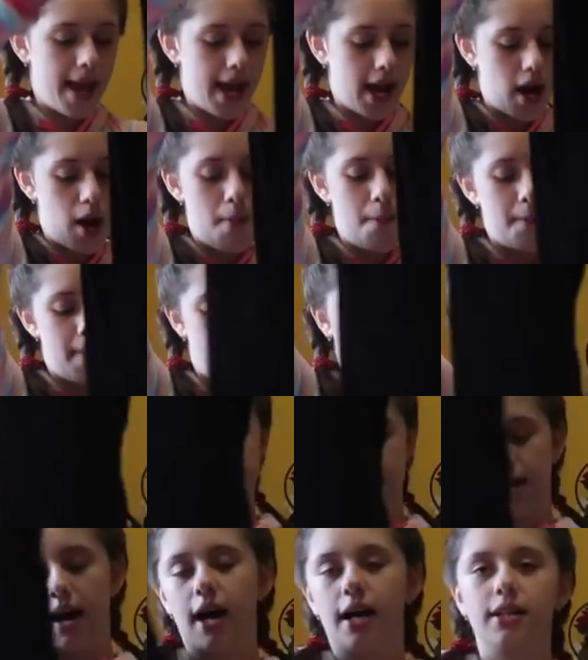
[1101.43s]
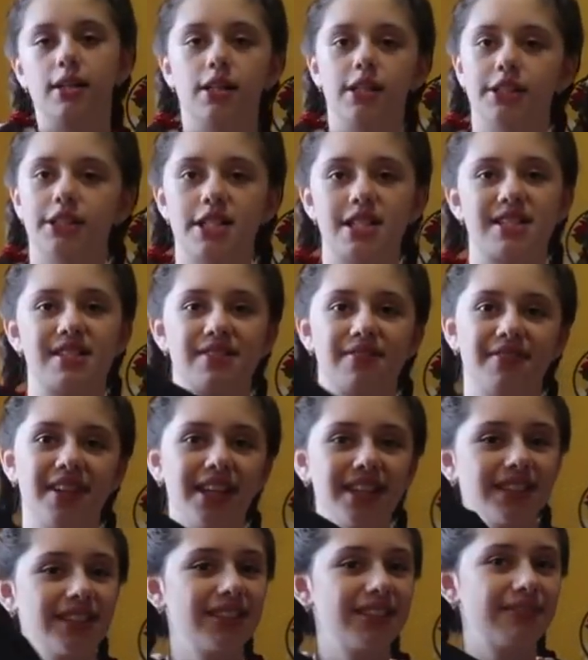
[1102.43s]
pair of pants I got are just
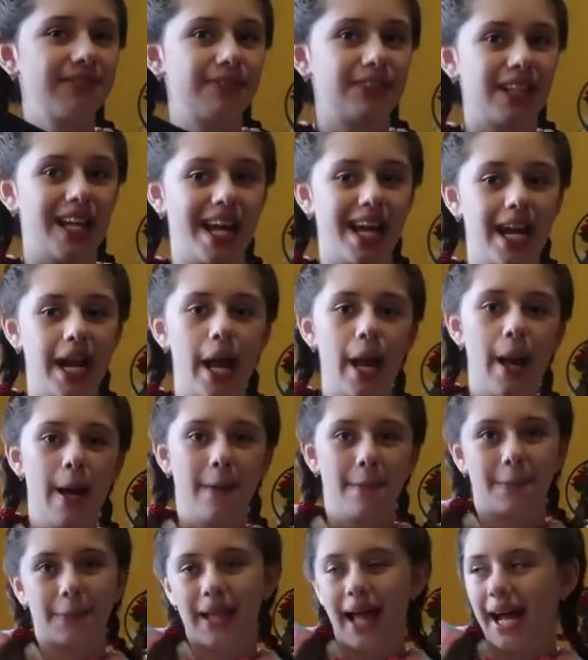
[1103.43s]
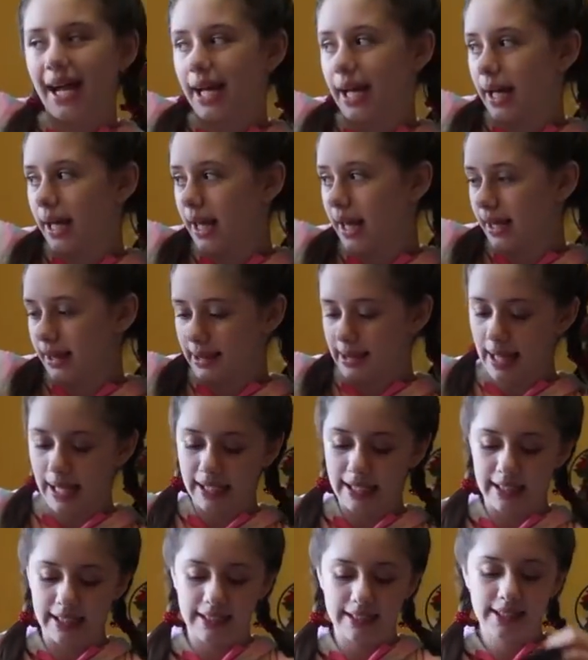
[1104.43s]
regular plain black
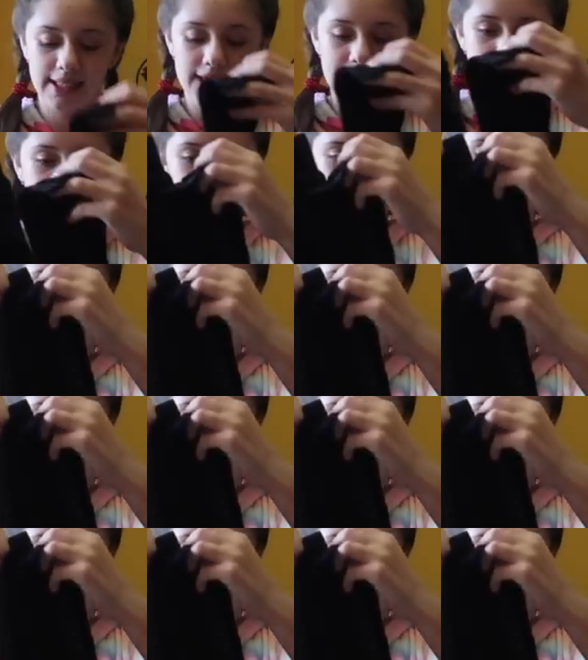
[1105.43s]
leggings.